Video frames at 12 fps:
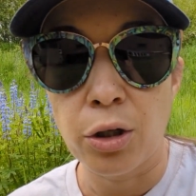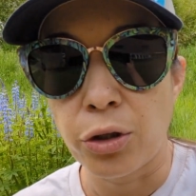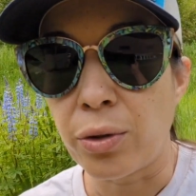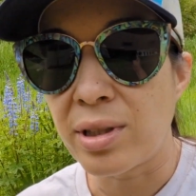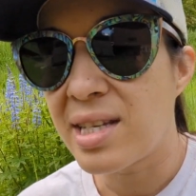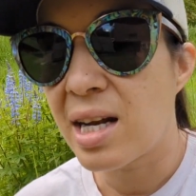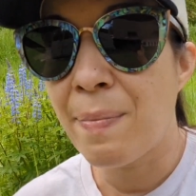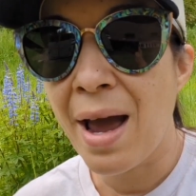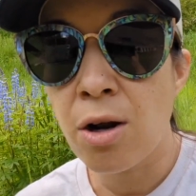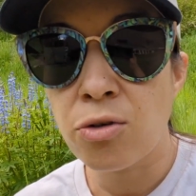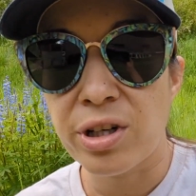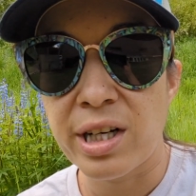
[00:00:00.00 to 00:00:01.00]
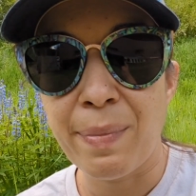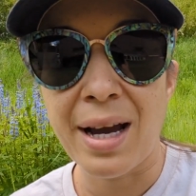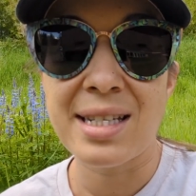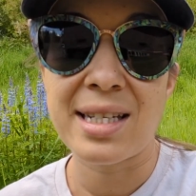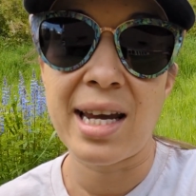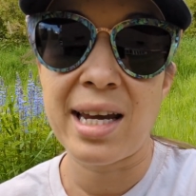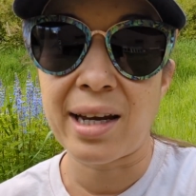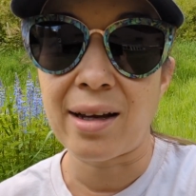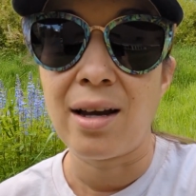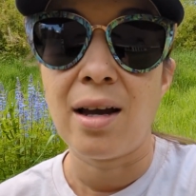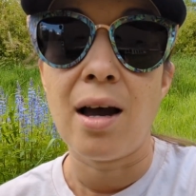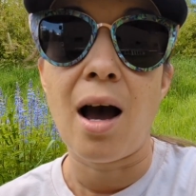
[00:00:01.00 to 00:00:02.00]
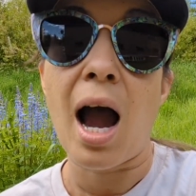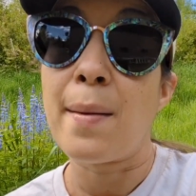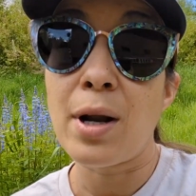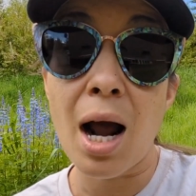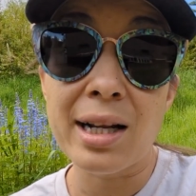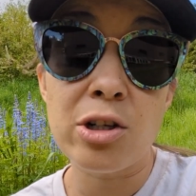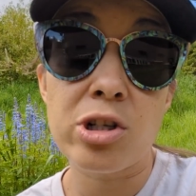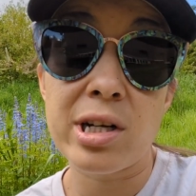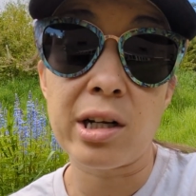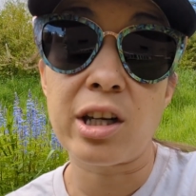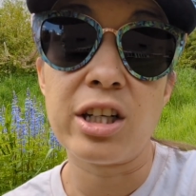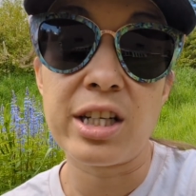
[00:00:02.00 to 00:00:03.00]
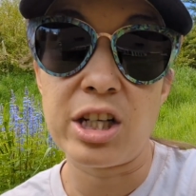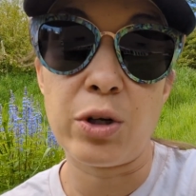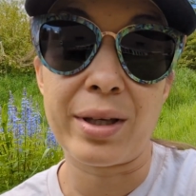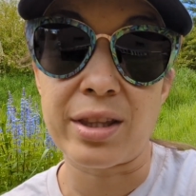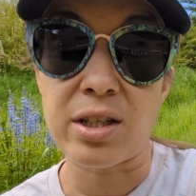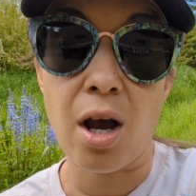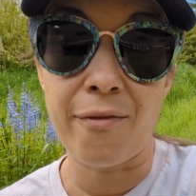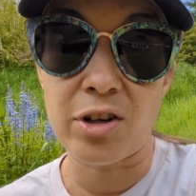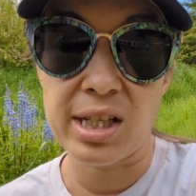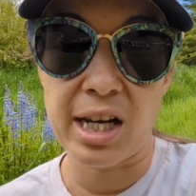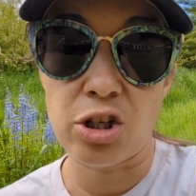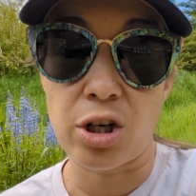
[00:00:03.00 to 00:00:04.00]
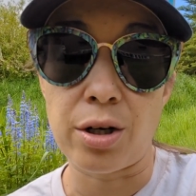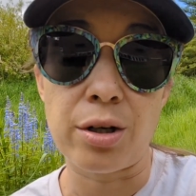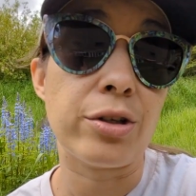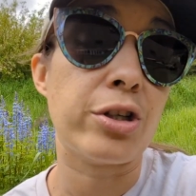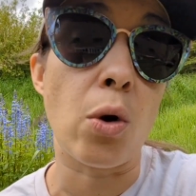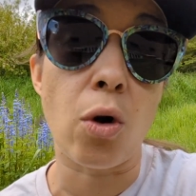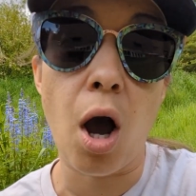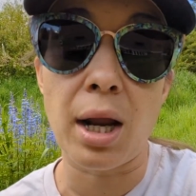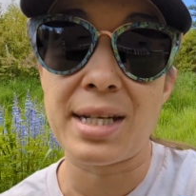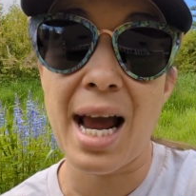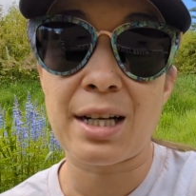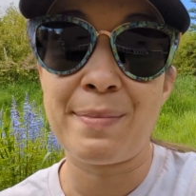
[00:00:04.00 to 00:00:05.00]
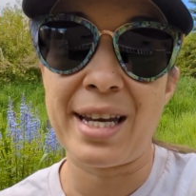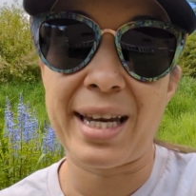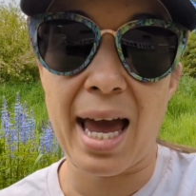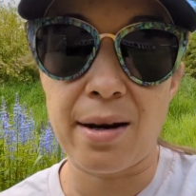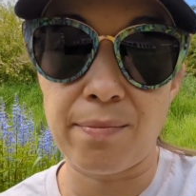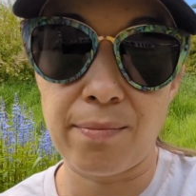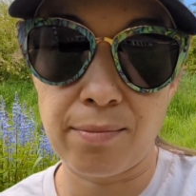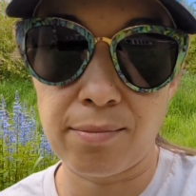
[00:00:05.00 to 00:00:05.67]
You can set a boundary by saying, "I'm not interested in continuing this conversation. Don't contact me again."